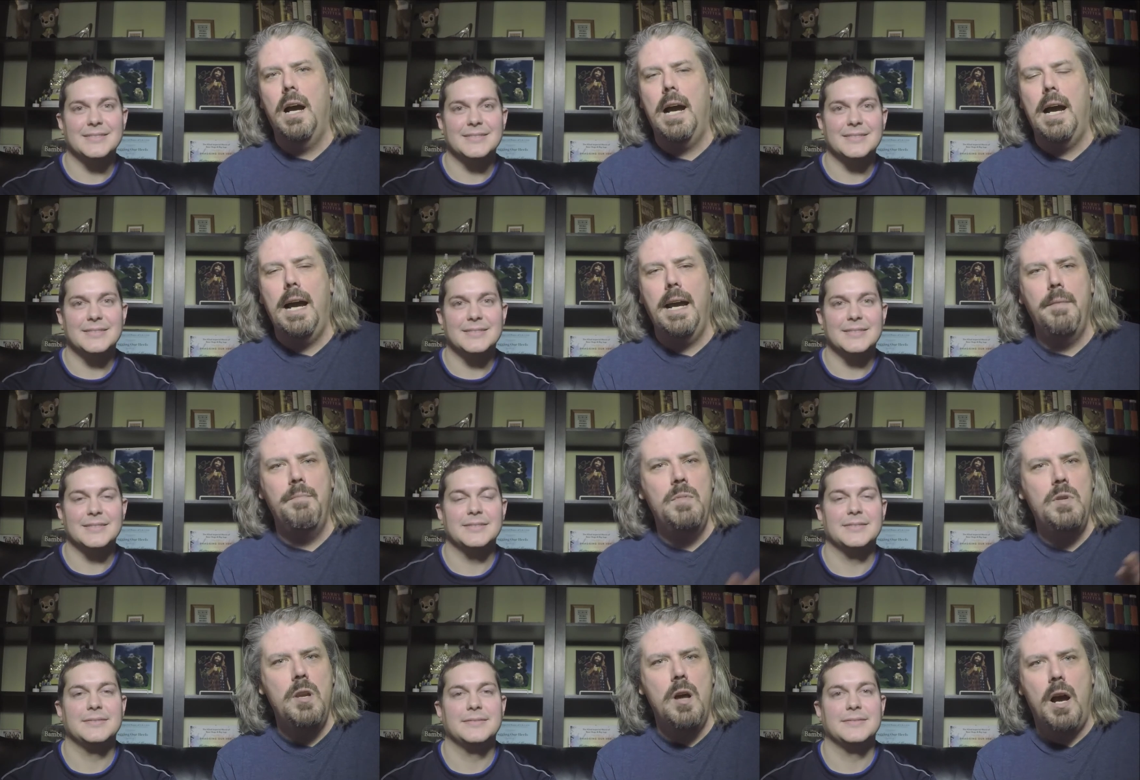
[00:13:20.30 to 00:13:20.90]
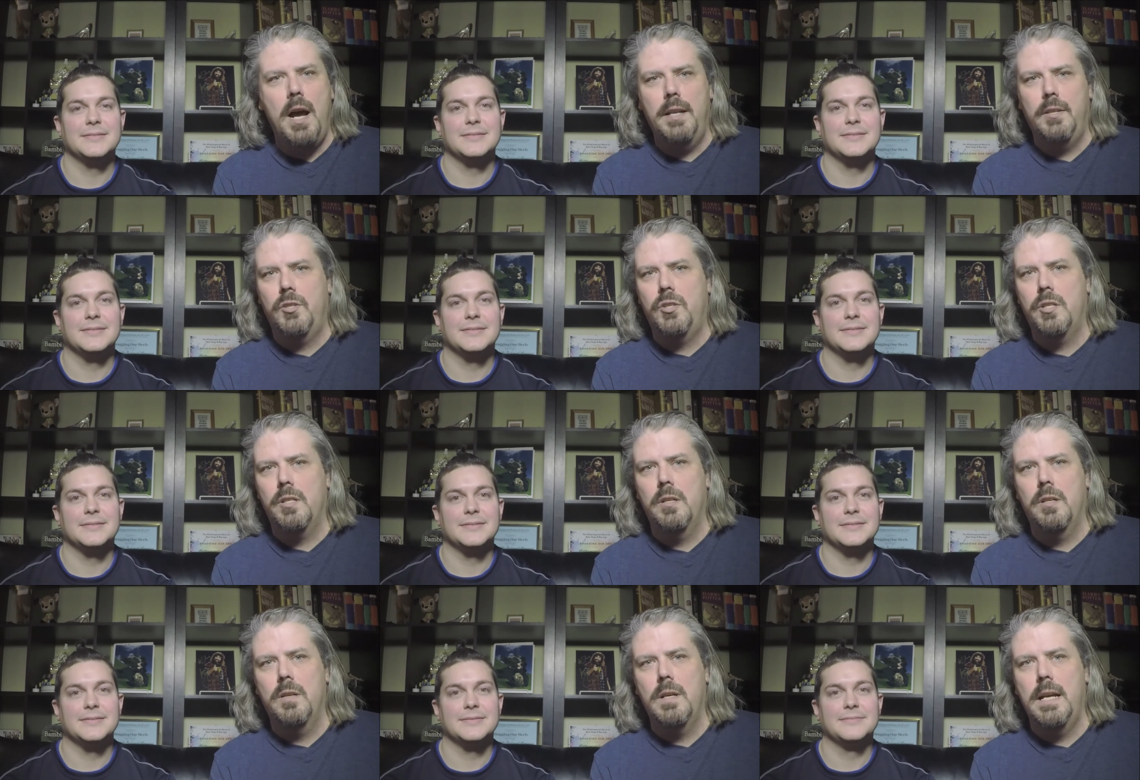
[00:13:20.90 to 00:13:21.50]
Speaker 1: I'm not
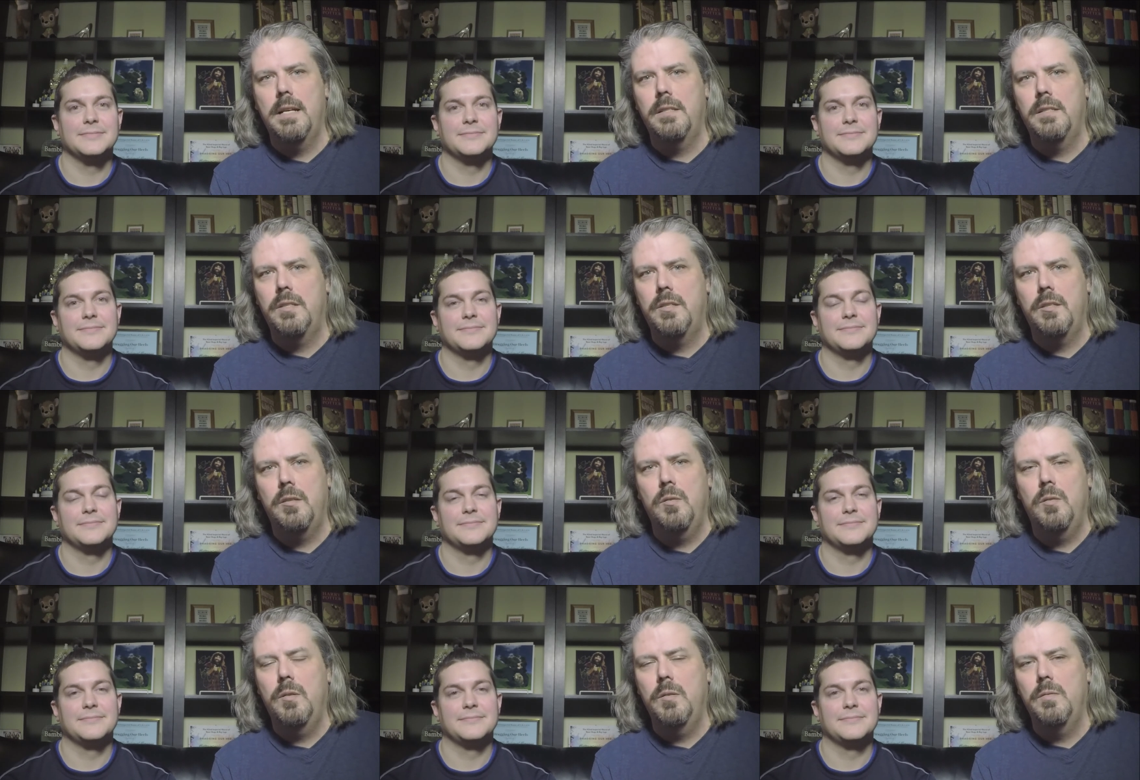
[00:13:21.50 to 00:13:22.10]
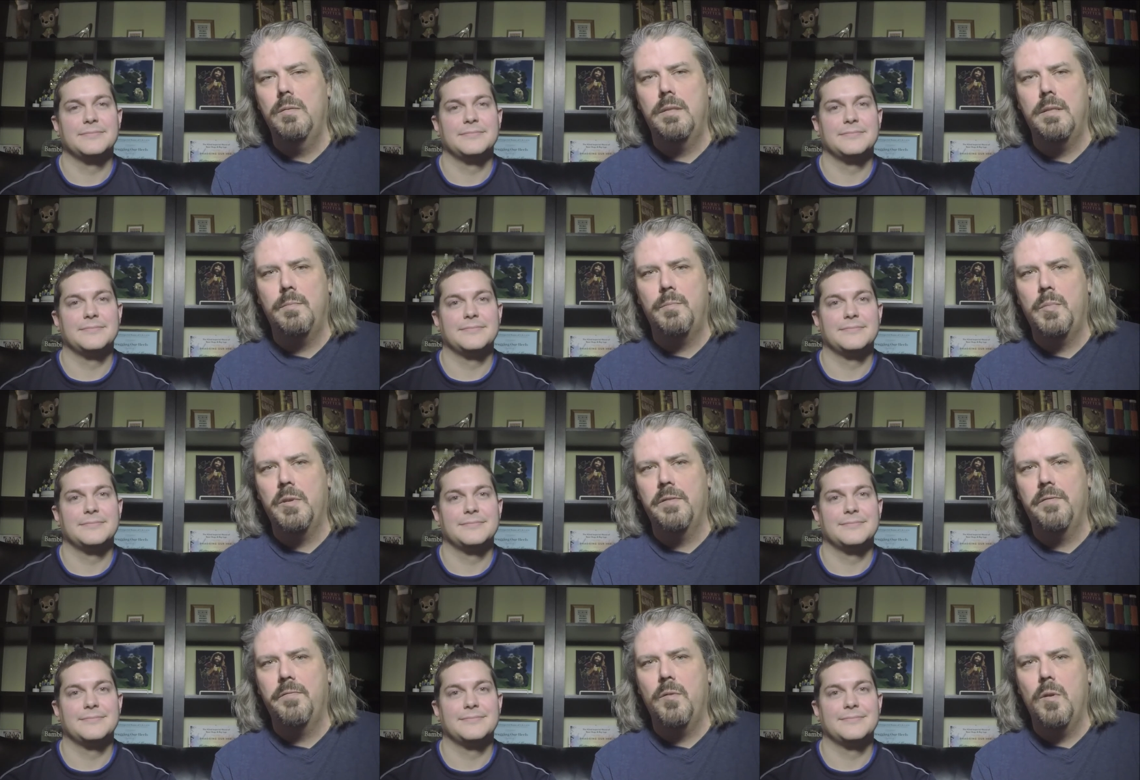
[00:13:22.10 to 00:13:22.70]
sure as to who's
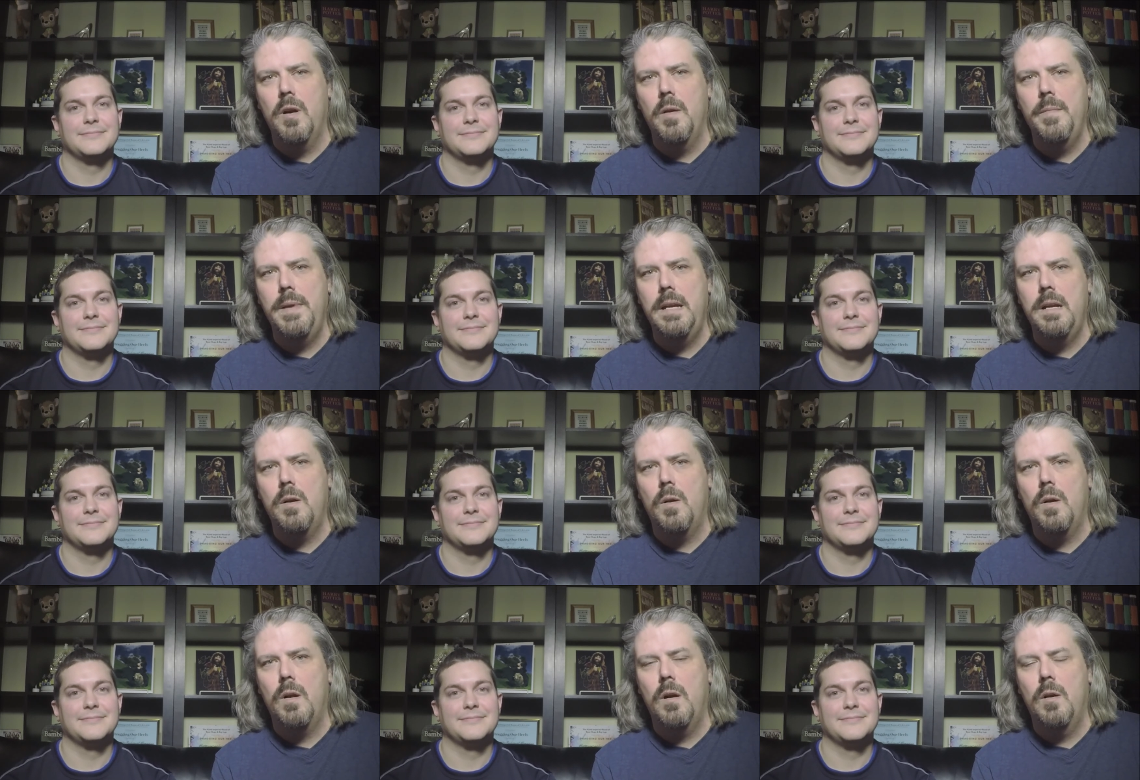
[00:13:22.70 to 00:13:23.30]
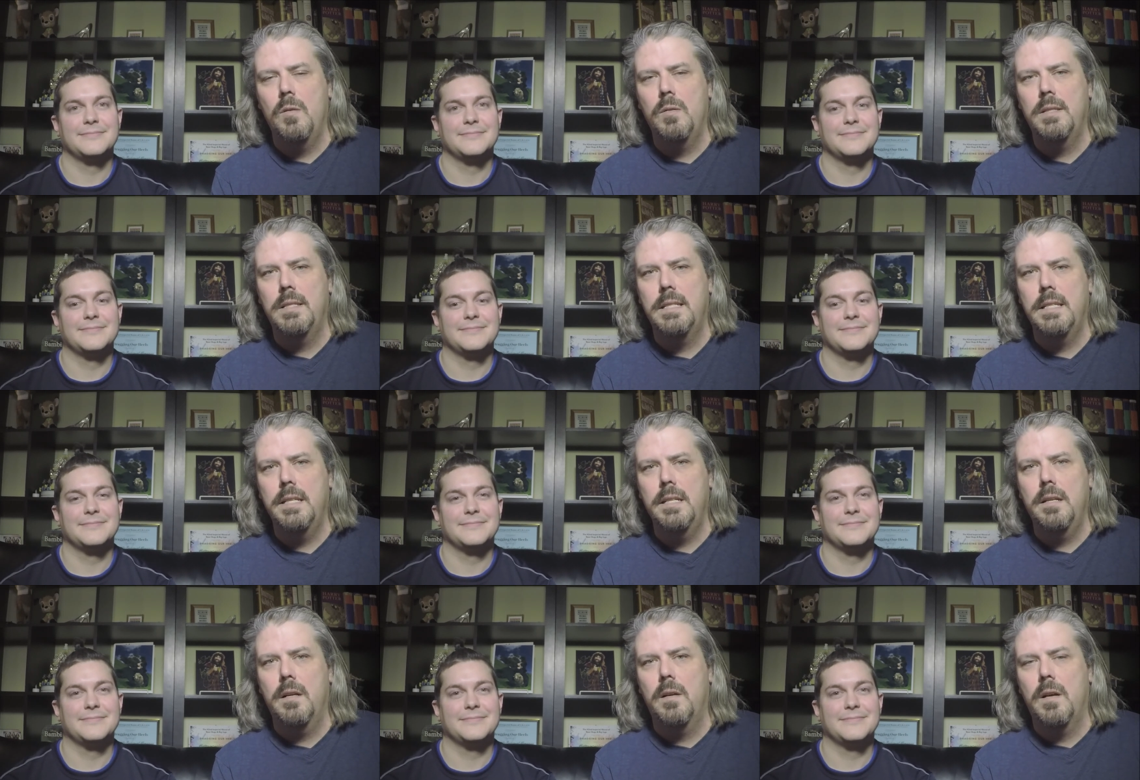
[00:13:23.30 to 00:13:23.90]
performing or
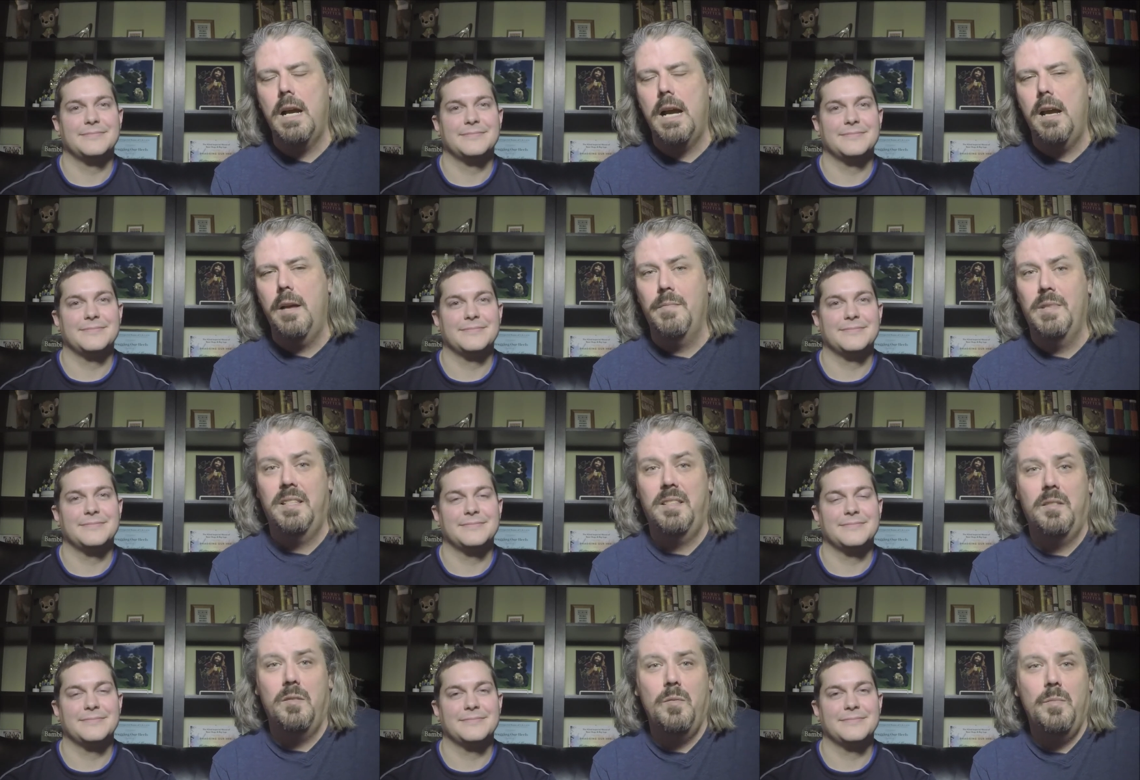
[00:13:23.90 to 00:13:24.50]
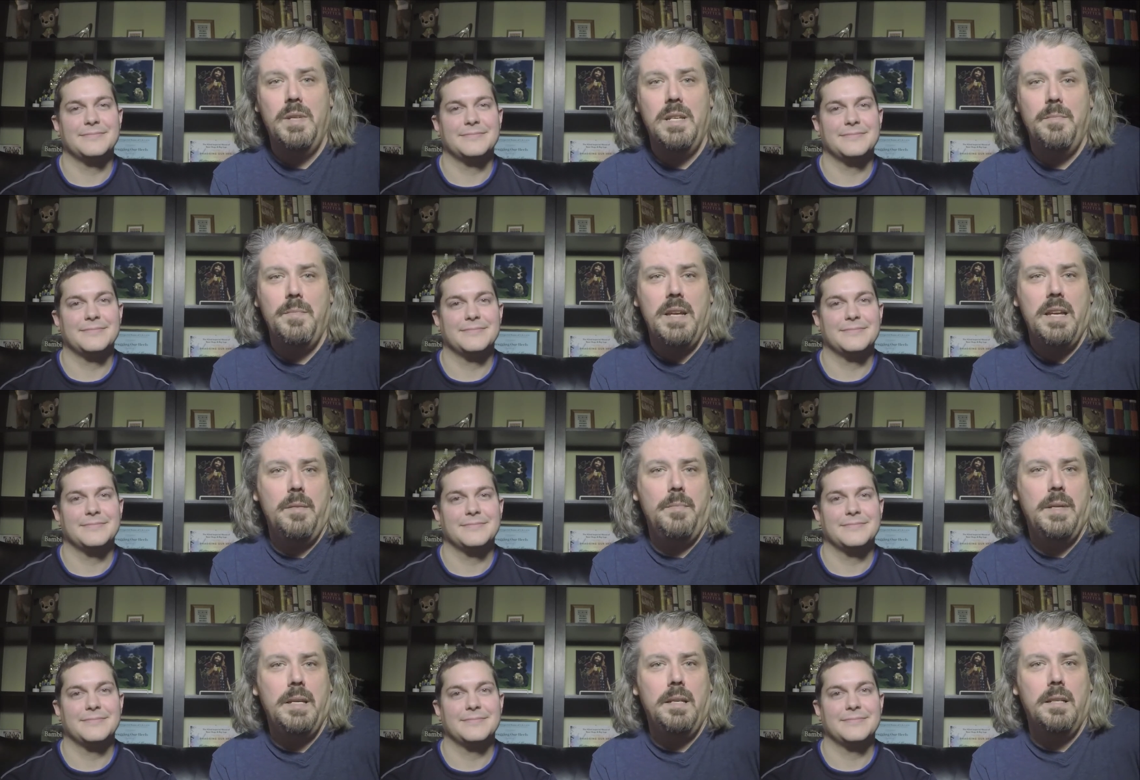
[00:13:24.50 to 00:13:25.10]
hosting, or I'm assuming
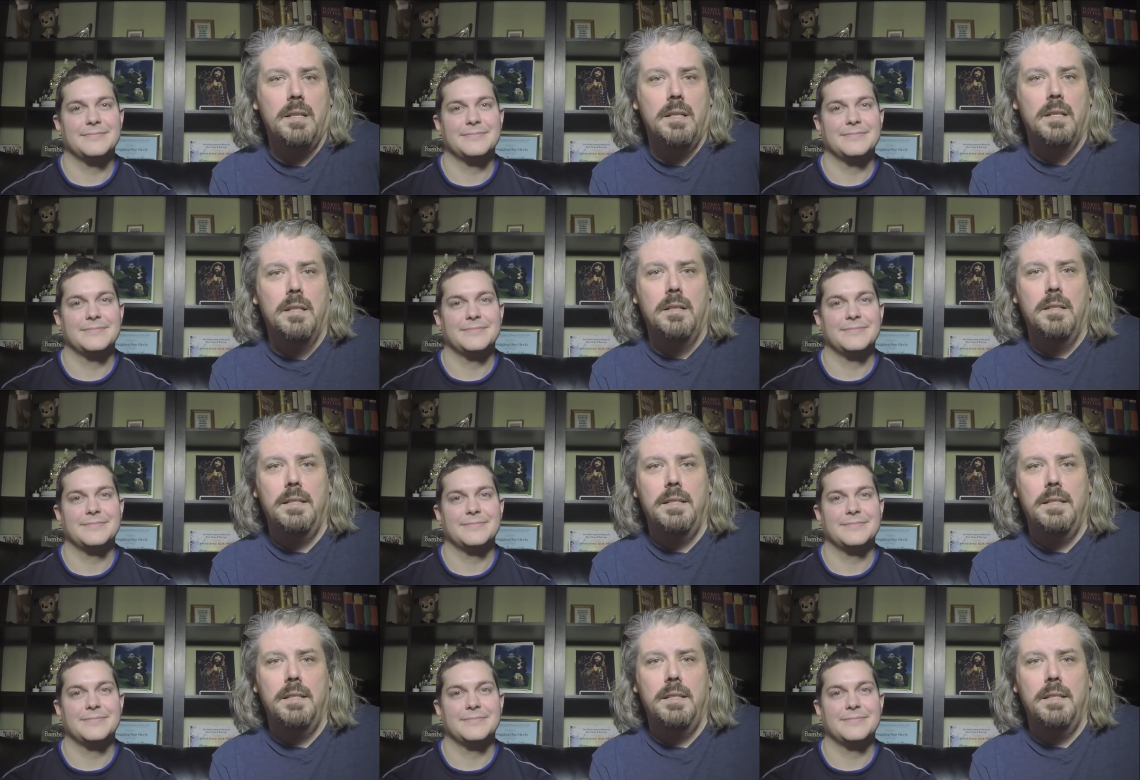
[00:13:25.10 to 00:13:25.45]
maybe